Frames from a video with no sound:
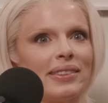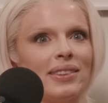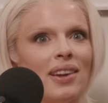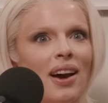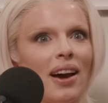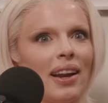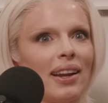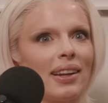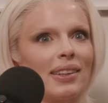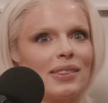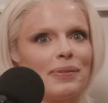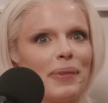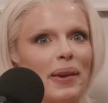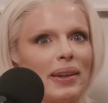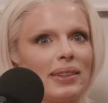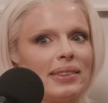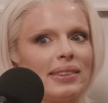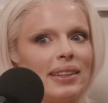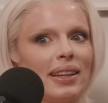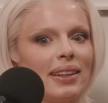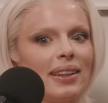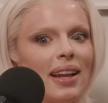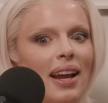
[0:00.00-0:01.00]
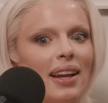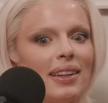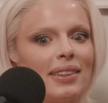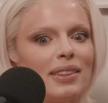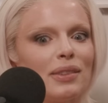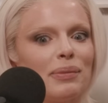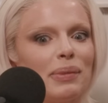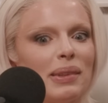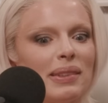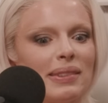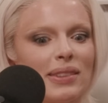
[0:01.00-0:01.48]
not expecting that
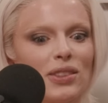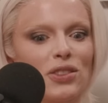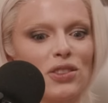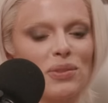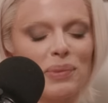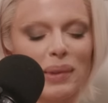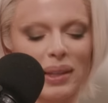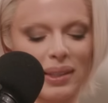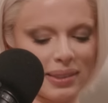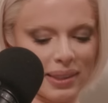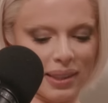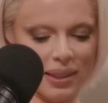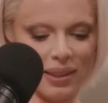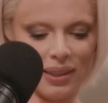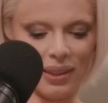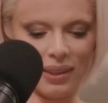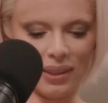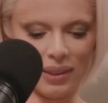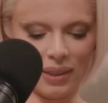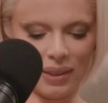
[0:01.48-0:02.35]
to be such a big deal.